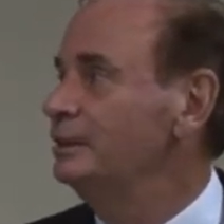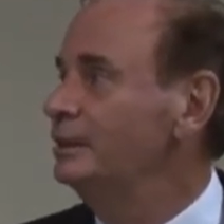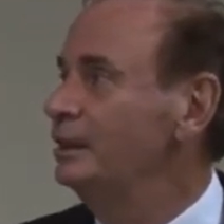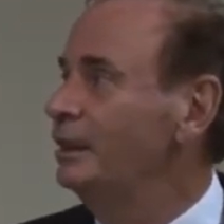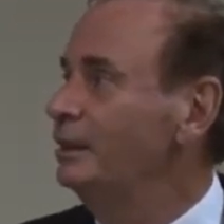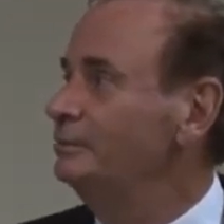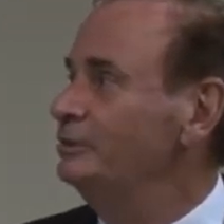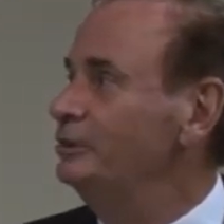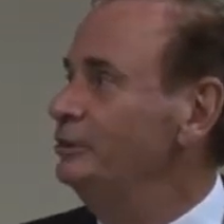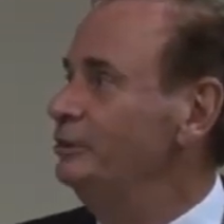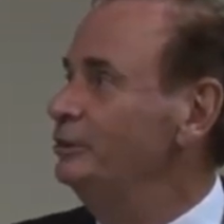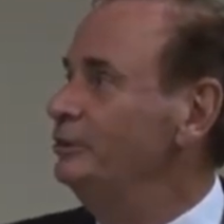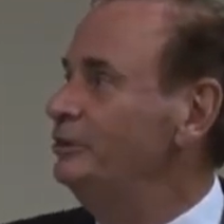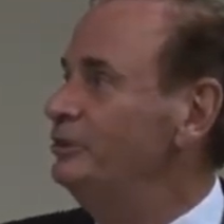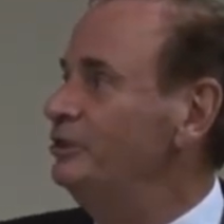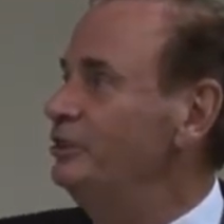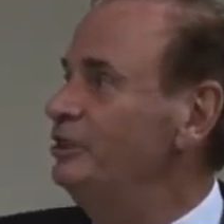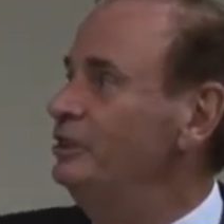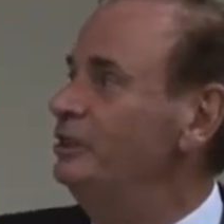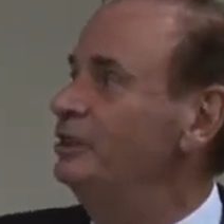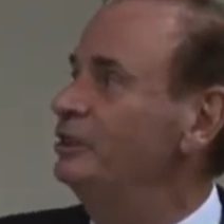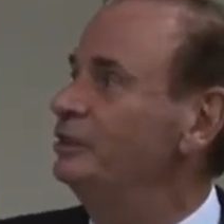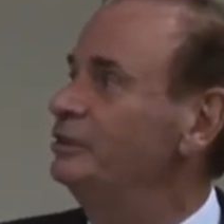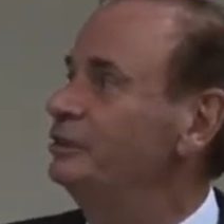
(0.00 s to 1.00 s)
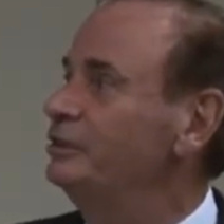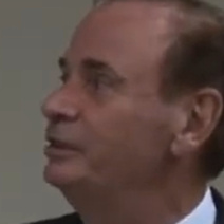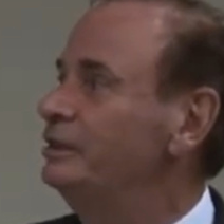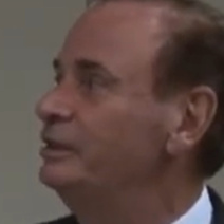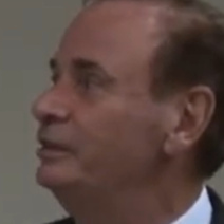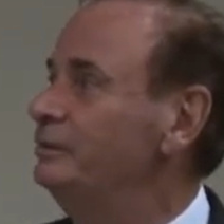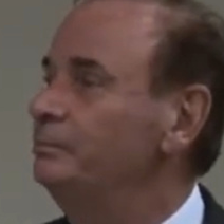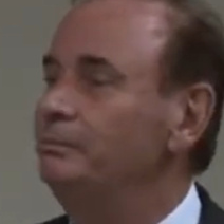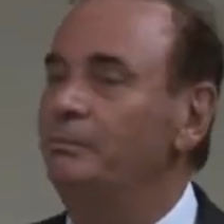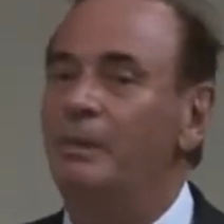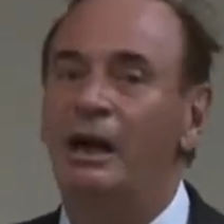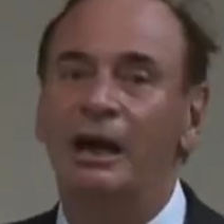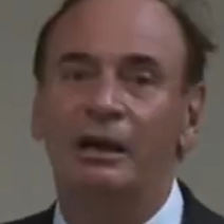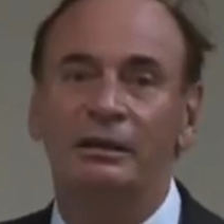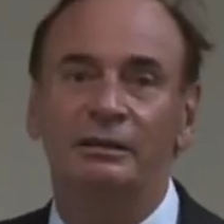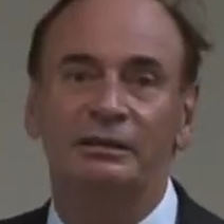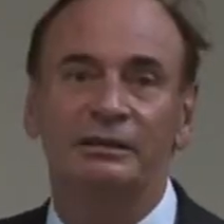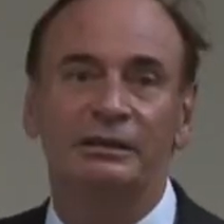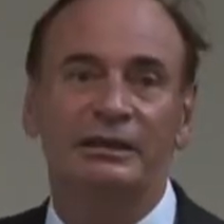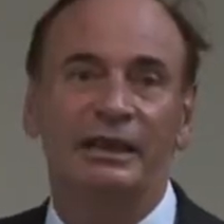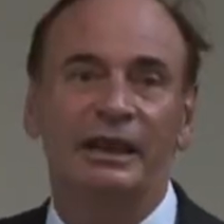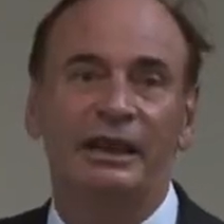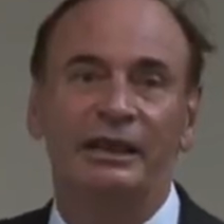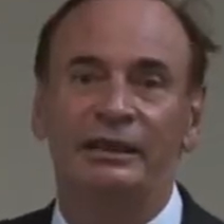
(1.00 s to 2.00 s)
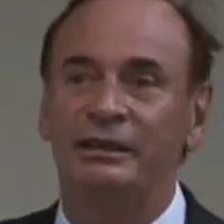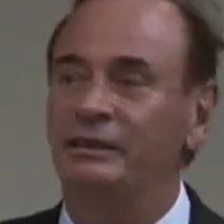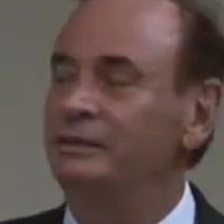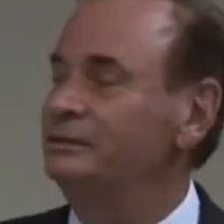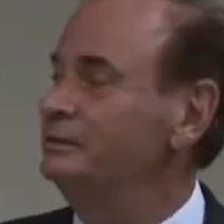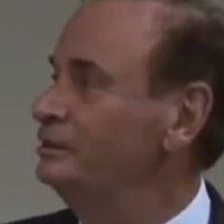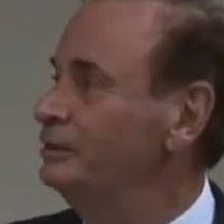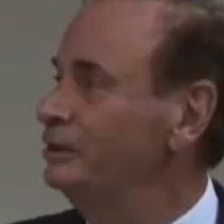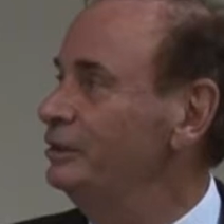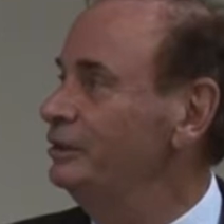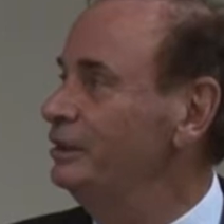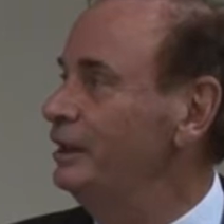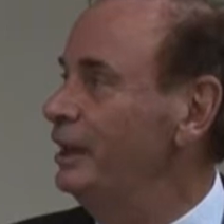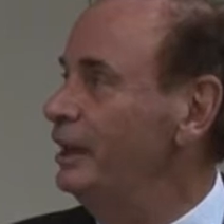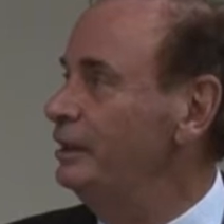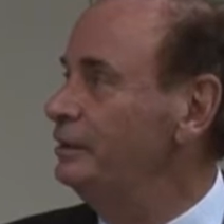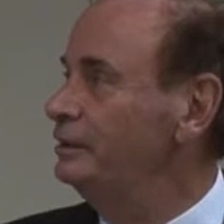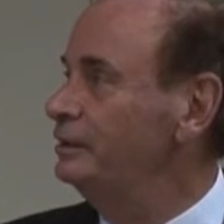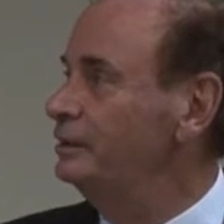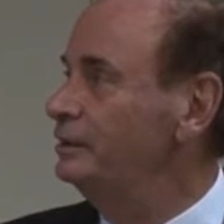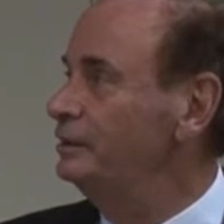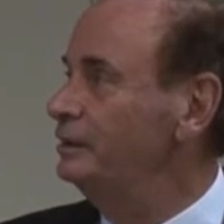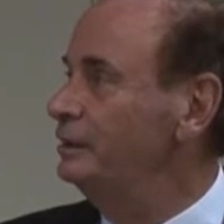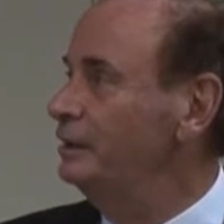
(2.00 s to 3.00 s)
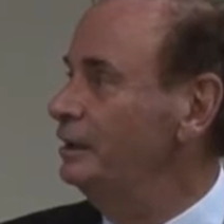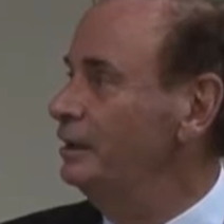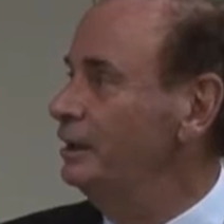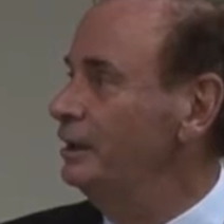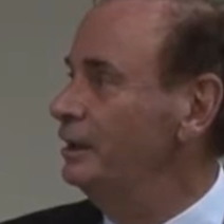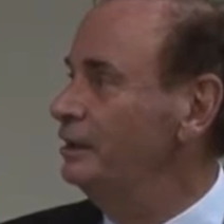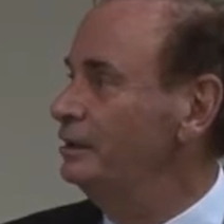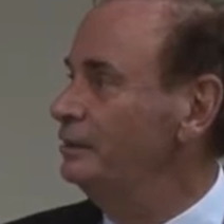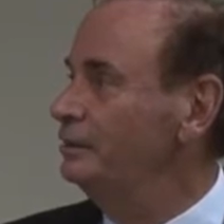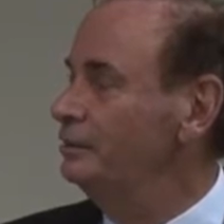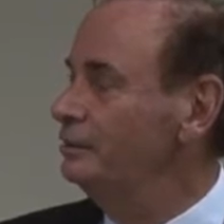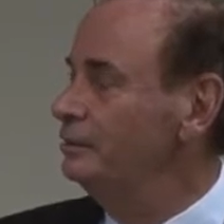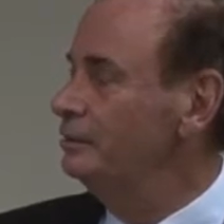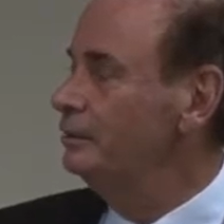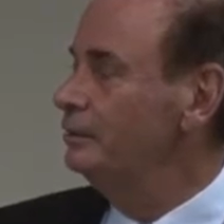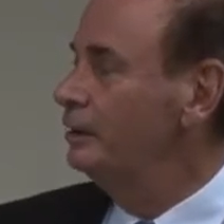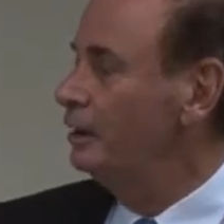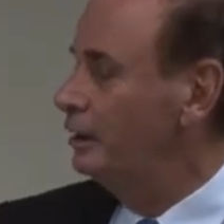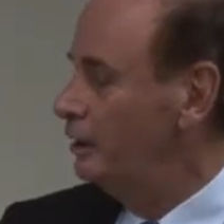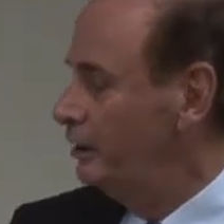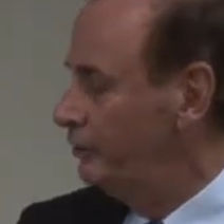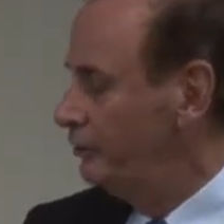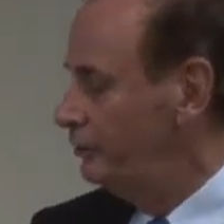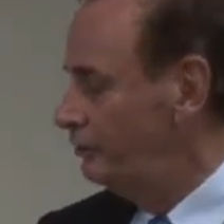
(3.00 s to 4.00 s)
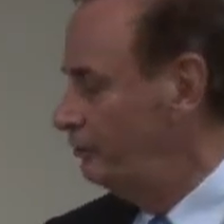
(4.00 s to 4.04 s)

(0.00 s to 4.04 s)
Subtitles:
You see here the mountain, the debt, and on the